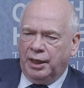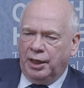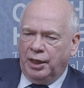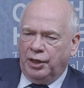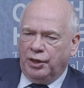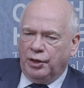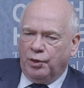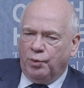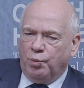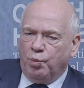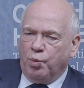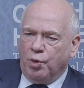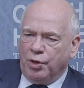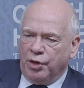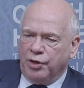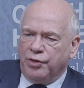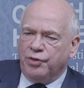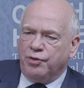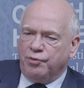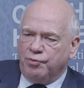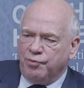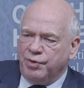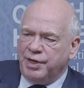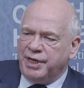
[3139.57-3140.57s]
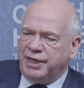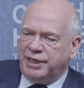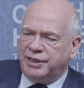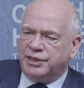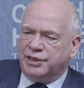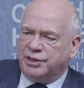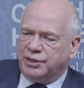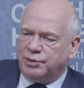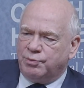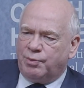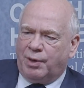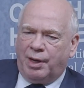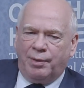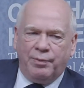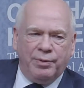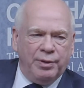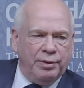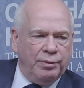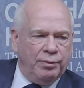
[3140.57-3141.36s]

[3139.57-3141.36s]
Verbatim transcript: you know one of the reasons why we're,